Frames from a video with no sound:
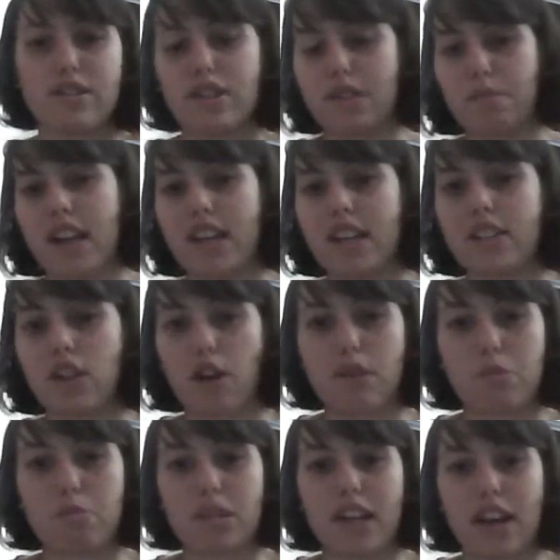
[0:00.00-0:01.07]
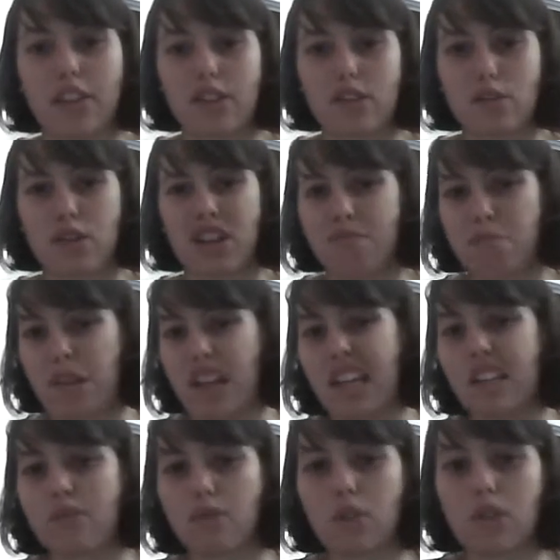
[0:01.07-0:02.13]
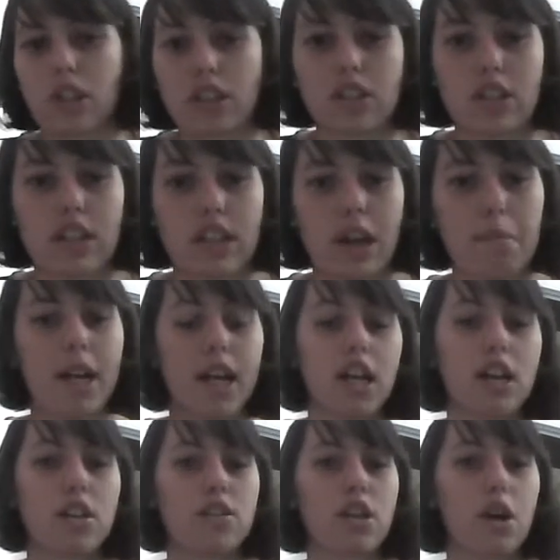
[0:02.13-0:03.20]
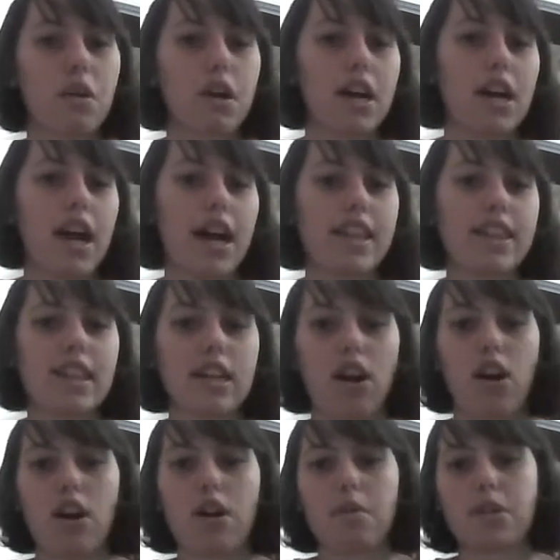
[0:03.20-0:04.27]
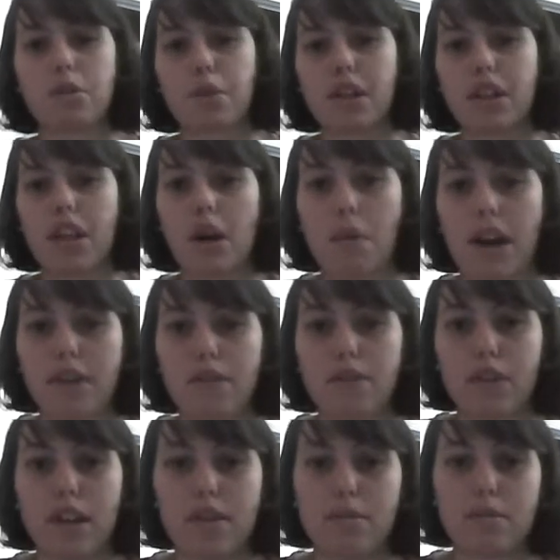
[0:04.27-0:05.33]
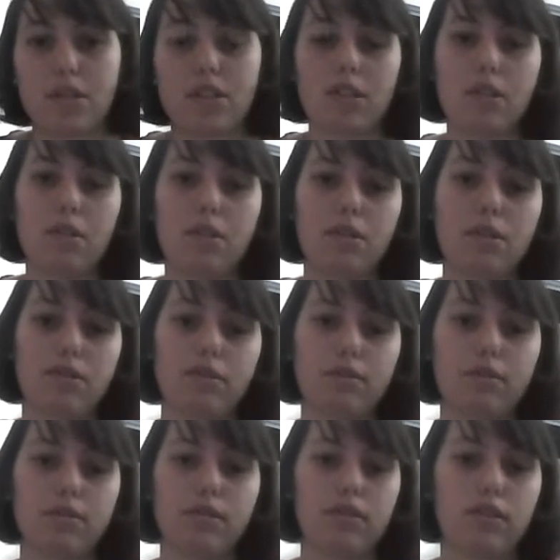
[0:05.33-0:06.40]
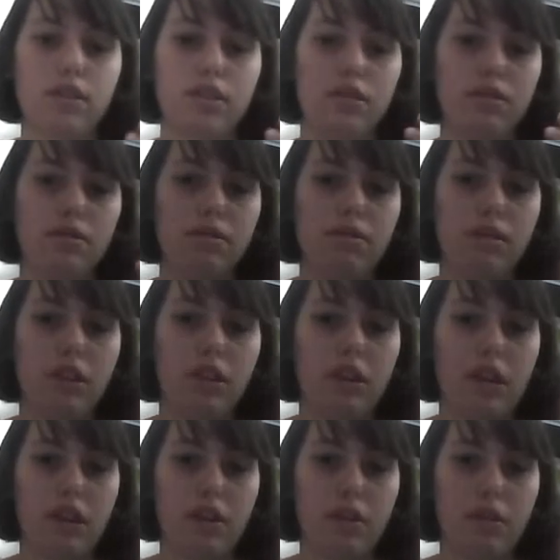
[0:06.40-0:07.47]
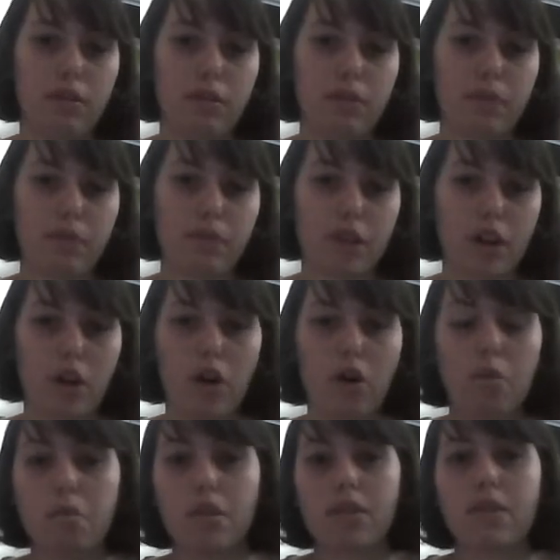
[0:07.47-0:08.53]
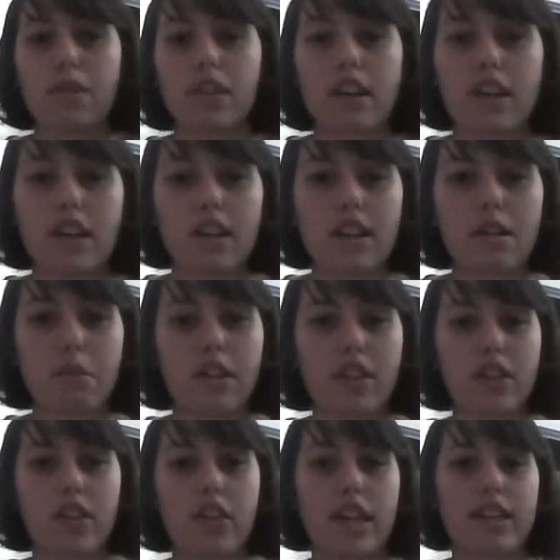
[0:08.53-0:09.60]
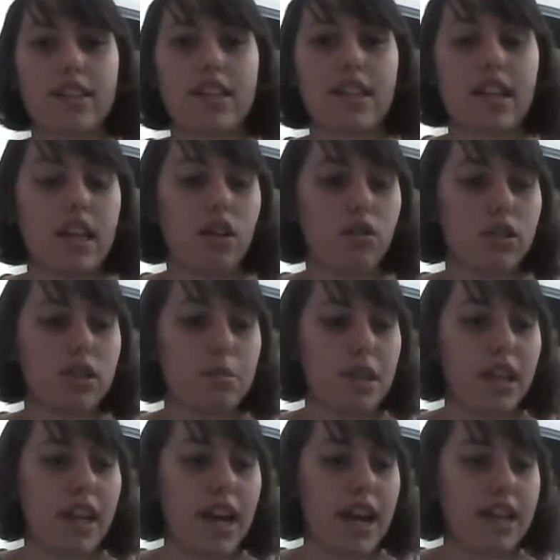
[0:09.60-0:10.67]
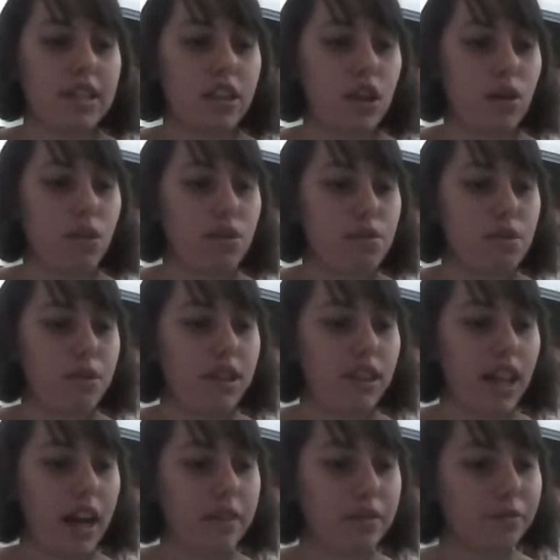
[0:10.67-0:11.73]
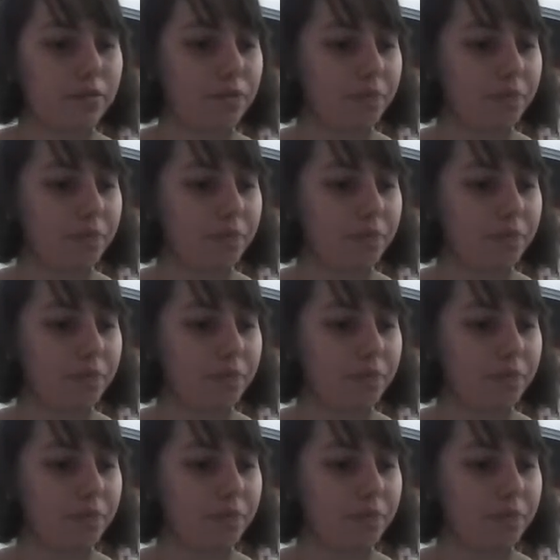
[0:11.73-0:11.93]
his paintings always bring out this sort of peacefulness to them. So I think art was really a way for him to you know, cope with the things that he ultimately had to go through in life.